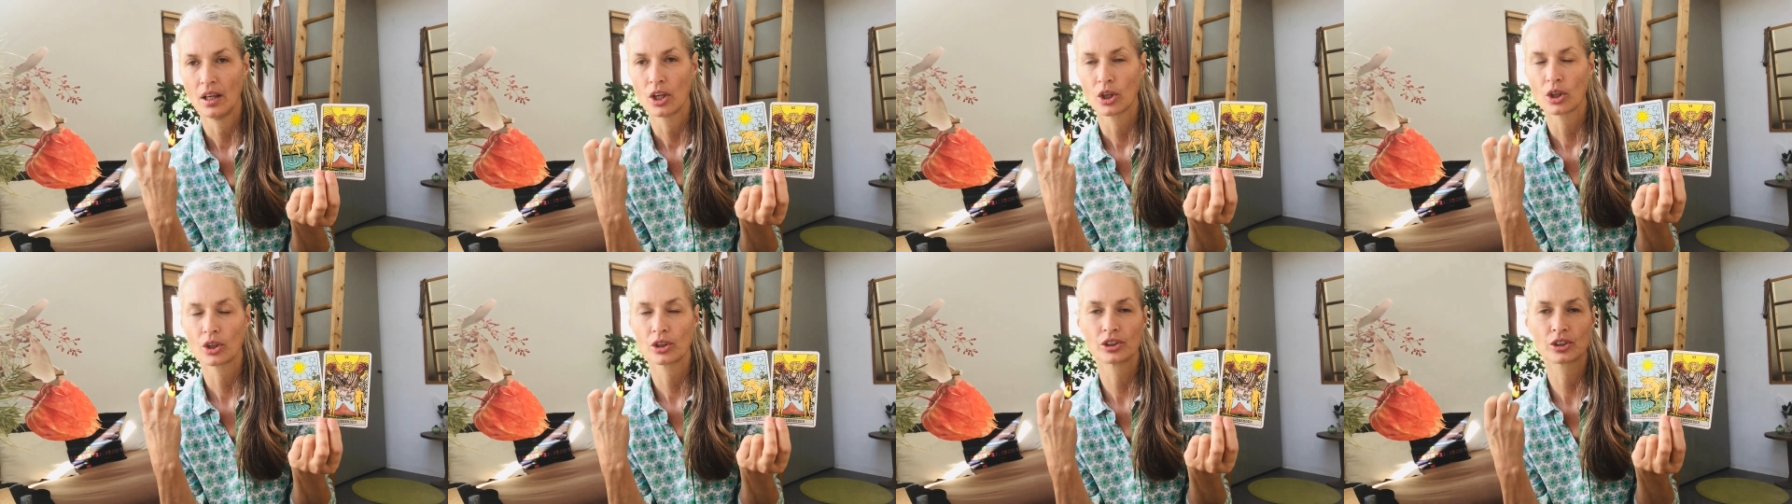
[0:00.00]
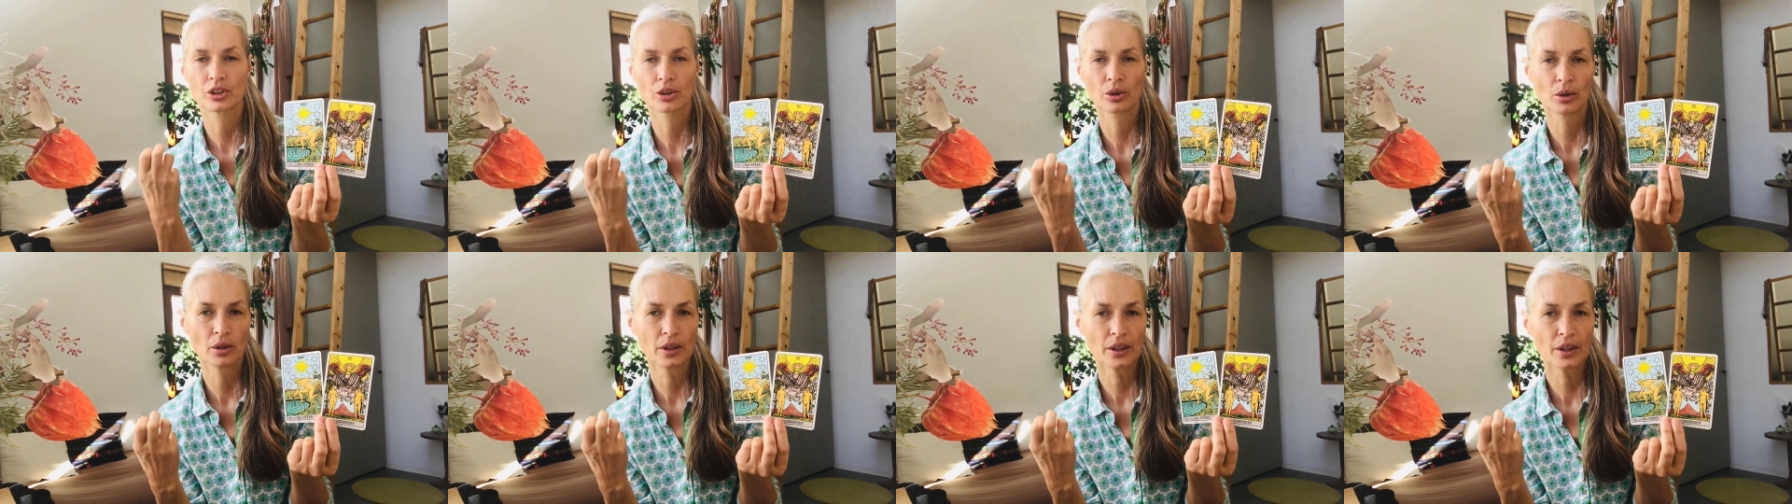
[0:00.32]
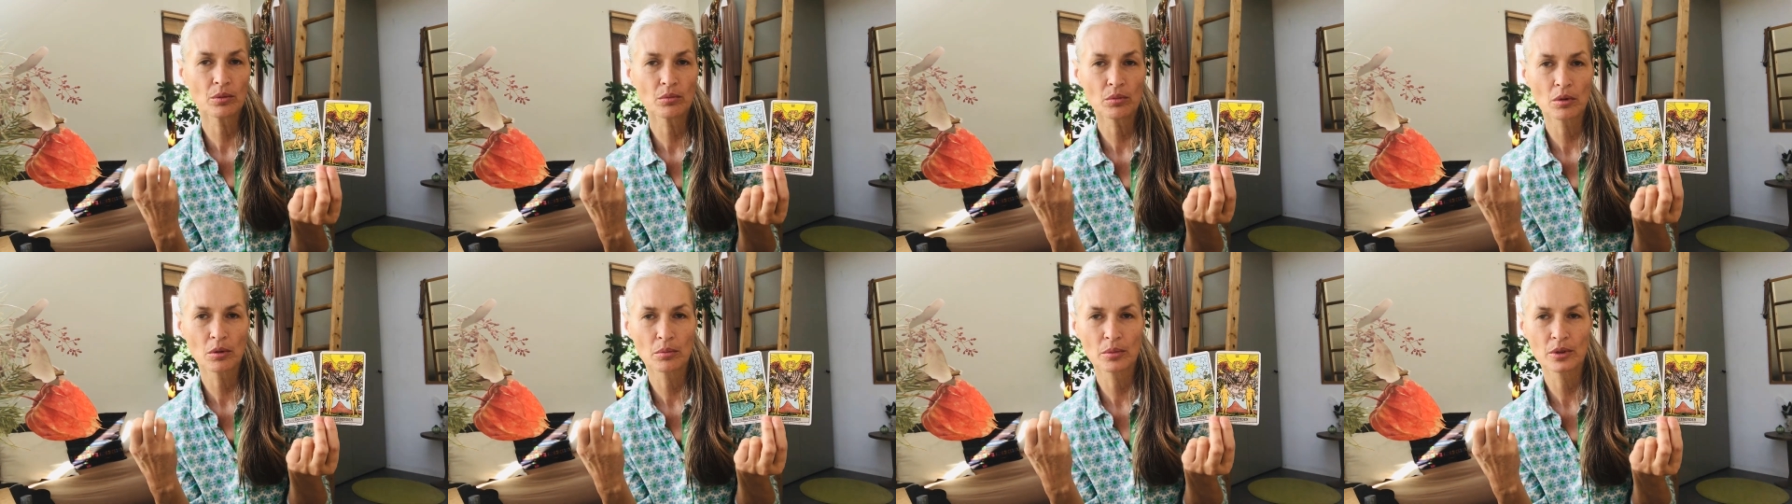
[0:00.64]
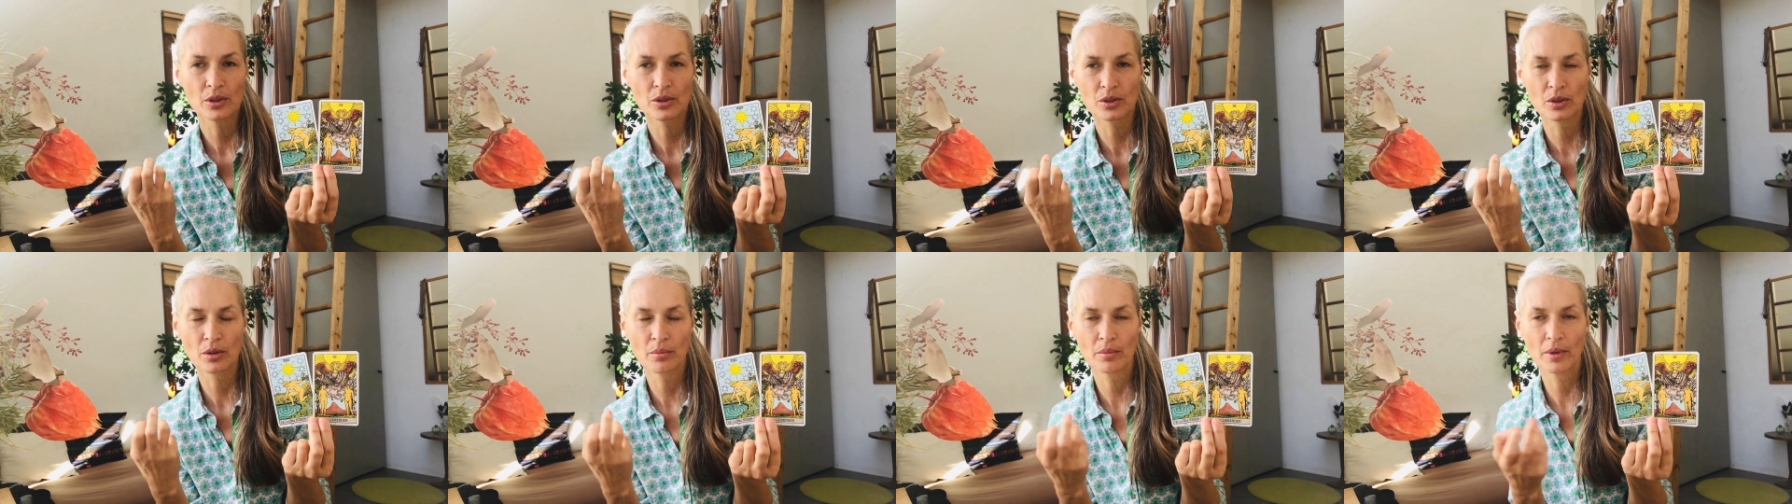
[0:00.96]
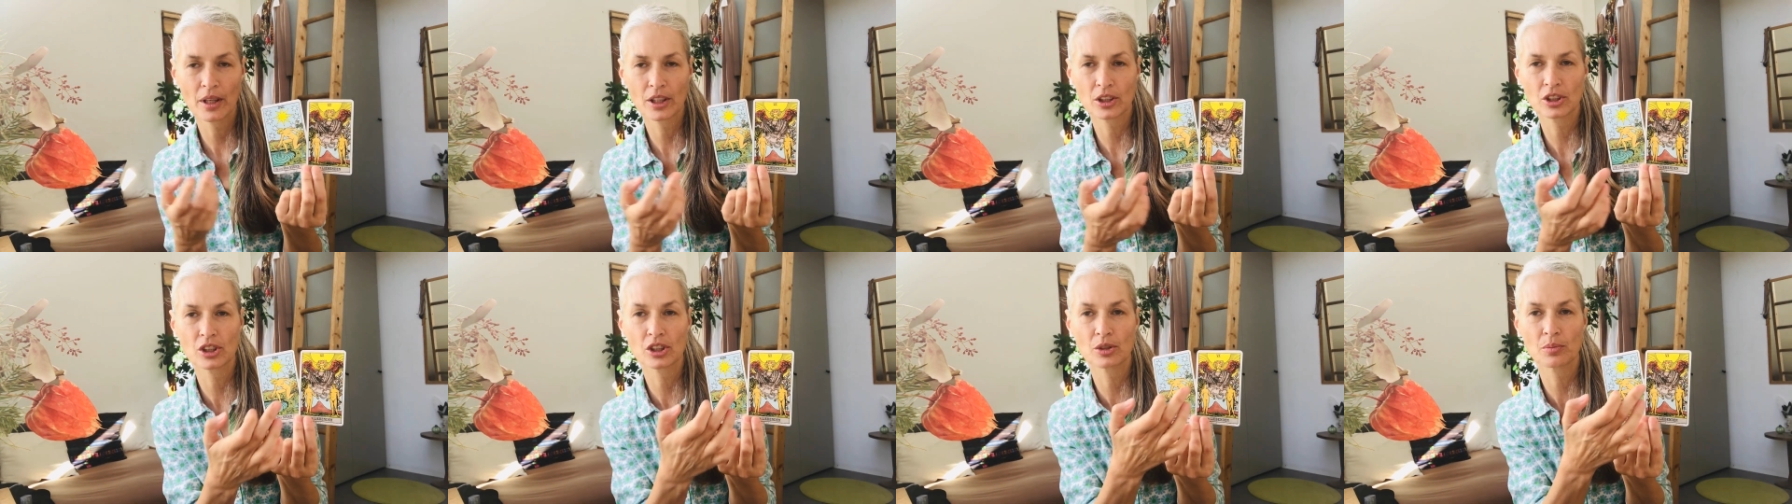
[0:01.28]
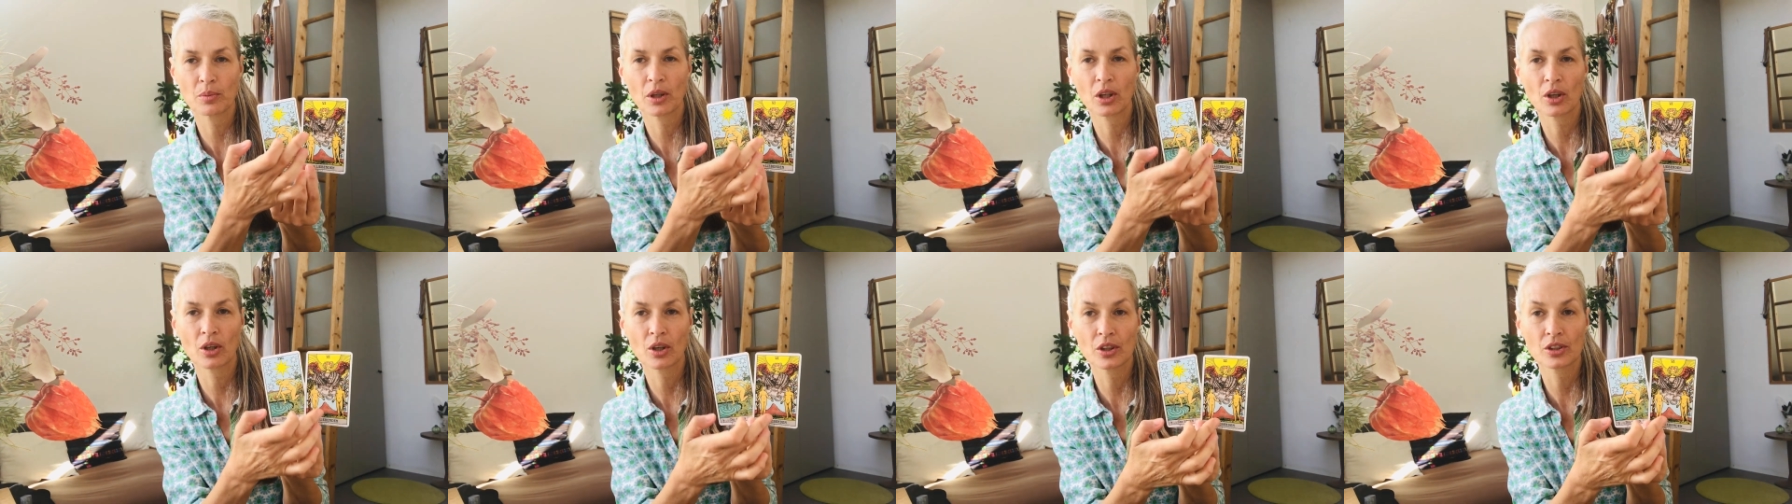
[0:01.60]
controlling women so much is
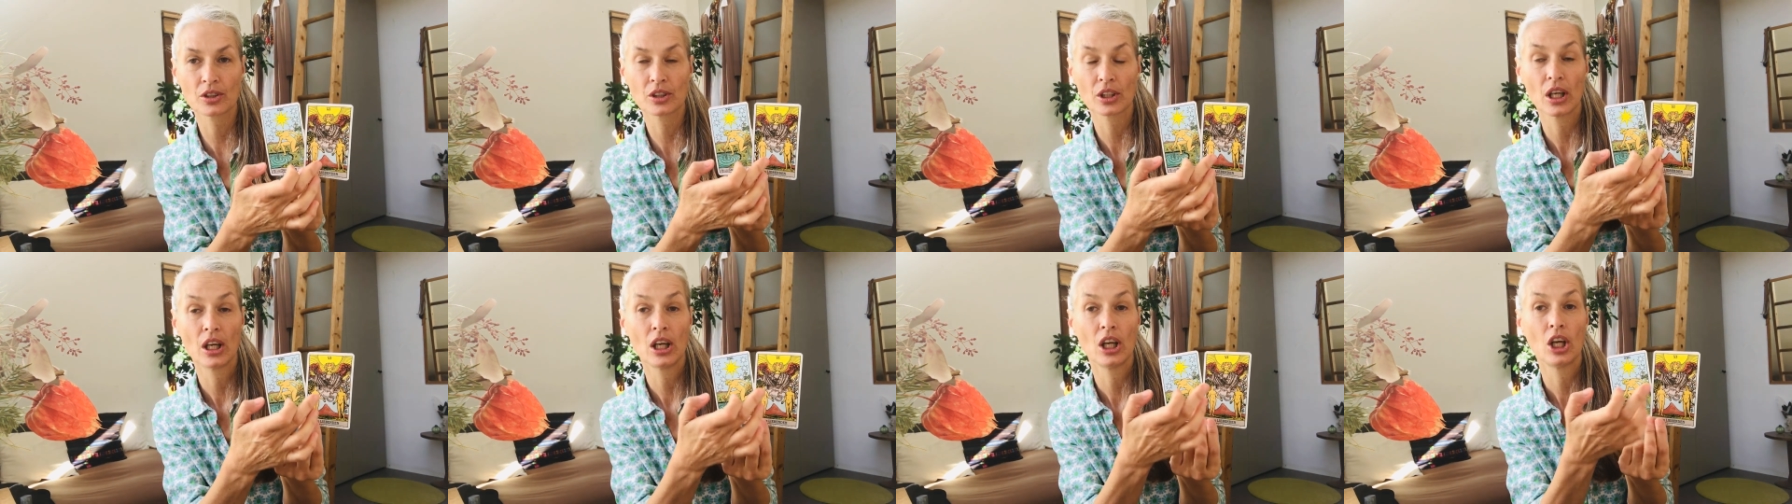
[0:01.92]
because